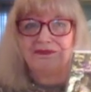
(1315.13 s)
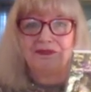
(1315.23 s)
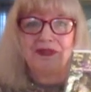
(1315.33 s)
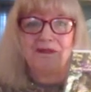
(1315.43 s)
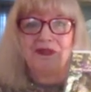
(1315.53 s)

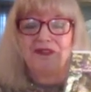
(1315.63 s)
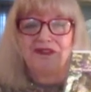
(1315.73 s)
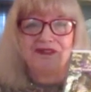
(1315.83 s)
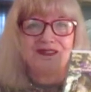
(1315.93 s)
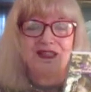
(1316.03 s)
probably
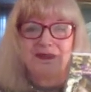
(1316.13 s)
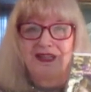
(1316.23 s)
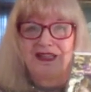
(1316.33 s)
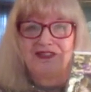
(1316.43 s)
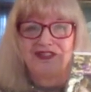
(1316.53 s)
around the same
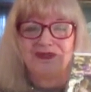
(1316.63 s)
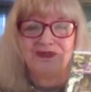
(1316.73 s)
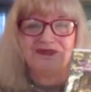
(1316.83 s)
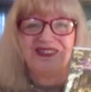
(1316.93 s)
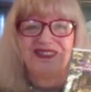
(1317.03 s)
age, and there
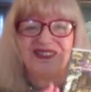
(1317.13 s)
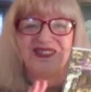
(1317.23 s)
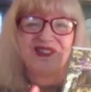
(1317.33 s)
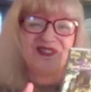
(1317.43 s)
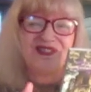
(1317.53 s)
were, you know,
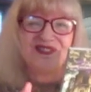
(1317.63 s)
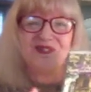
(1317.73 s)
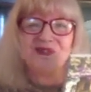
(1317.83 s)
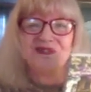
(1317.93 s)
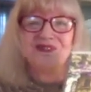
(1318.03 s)
all these
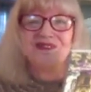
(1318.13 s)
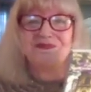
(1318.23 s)
old